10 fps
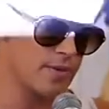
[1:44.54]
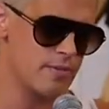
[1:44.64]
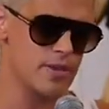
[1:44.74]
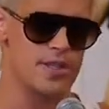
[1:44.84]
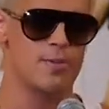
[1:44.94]
because
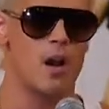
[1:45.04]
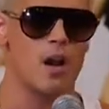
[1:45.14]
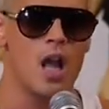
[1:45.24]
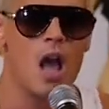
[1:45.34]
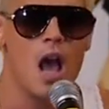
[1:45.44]
they're pretty
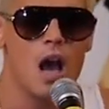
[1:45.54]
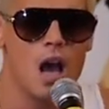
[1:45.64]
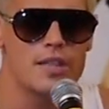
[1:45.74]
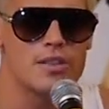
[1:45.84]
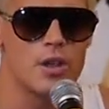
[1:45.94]
smart.
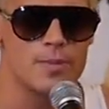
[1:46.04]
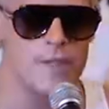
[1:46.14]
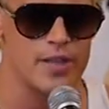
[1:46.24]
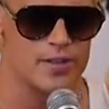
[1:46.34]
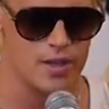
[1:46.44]
It's not
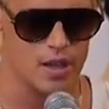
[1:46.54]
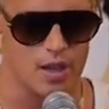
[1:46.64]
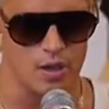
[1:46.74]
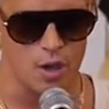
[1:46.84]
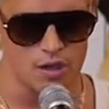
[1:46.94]
speakers,
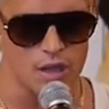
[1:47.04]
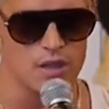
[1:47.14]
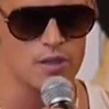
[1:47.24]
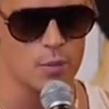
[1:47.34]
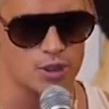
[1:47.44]
not
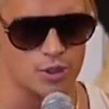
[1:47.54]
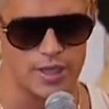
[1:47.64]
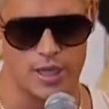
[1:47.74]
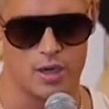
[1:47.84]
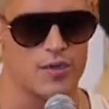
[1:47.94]
what
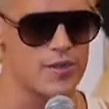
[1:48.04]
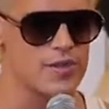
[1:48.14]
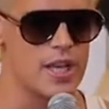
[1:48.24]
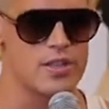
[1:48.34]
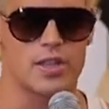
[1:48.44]
you'll hear on the
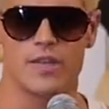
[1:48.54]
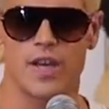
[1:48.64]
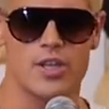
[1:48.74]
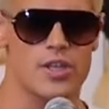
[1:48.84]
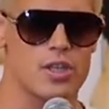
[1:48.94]
stage of the
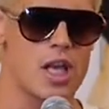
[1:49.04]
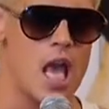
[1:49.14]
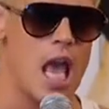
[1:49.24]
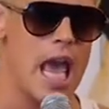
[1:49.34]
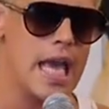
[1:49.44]
convention.
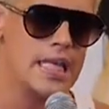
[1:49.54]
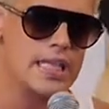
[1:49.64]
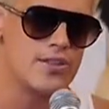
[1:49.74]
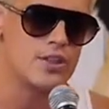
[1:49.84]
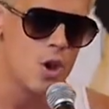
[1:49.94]
And
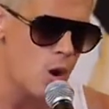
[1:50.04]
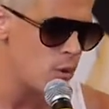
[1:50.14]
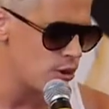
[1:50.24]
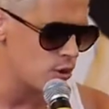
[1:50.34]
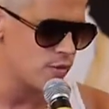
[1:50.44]
it is
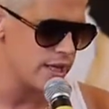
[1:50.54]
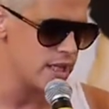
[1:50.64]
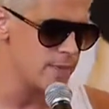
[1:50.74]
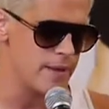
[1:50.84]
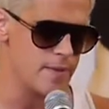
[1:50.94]
not what you'll read
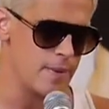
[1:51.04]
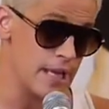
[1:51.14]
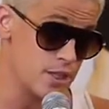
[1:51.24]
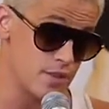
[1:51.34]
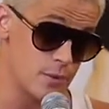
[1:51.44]
in the
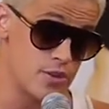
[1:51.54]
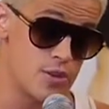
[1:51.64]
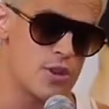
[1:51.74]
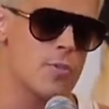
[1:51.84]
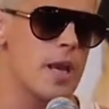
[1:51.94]
pages of
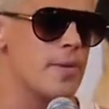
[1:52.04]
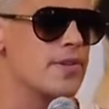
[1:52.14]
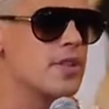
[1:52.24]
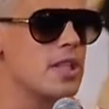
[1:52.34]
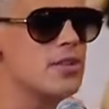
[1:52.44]
most
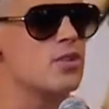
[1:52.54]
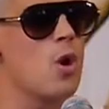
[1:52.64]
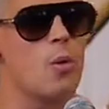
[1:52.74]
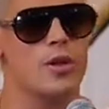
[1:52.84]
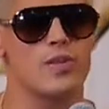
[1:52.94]
newspapers, and it is
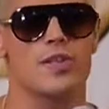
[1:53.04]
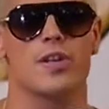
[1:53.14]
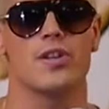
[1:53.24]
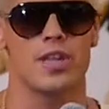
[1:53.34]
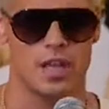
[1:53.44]
not what you'll see on